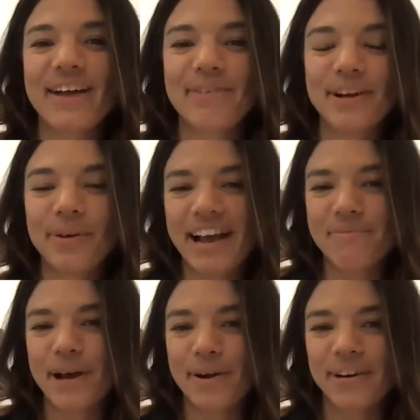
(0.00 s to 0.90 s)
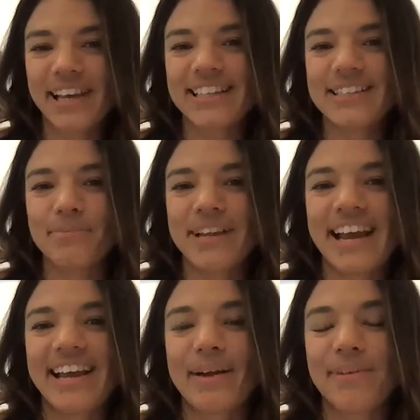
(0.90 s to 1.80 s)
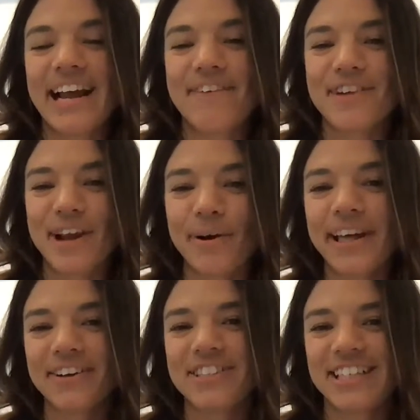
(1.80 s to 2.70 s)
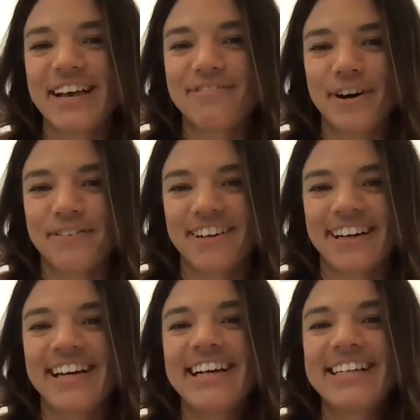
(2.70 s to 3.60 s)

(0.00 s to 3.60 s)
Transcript: I'm going to want to have my own kids someday, and I'm going to have no energy left over